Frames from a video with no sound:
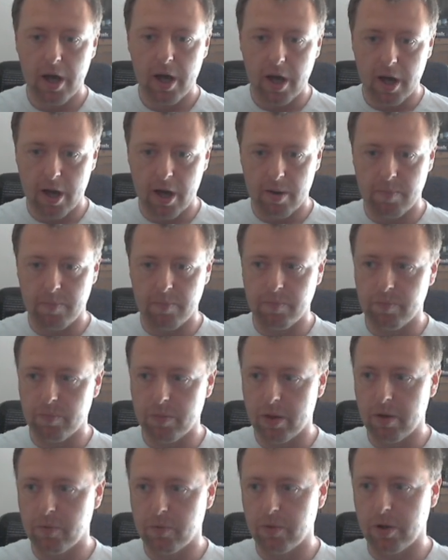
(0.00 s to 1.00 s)
Um,
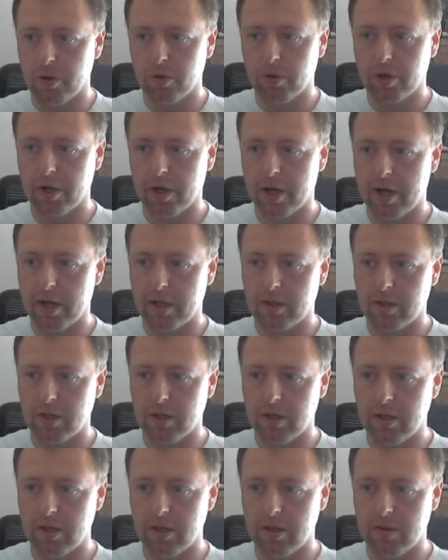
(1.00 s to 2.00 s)
if we look at
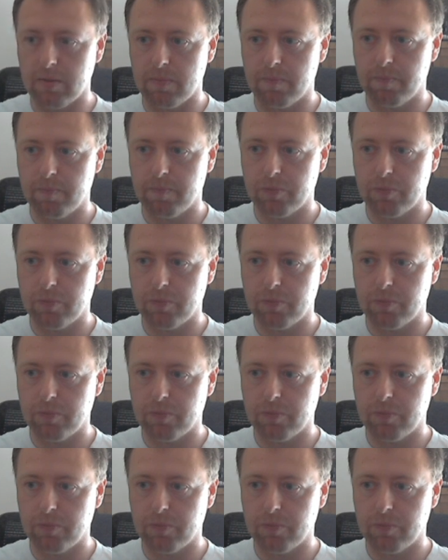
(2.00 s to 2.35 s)
the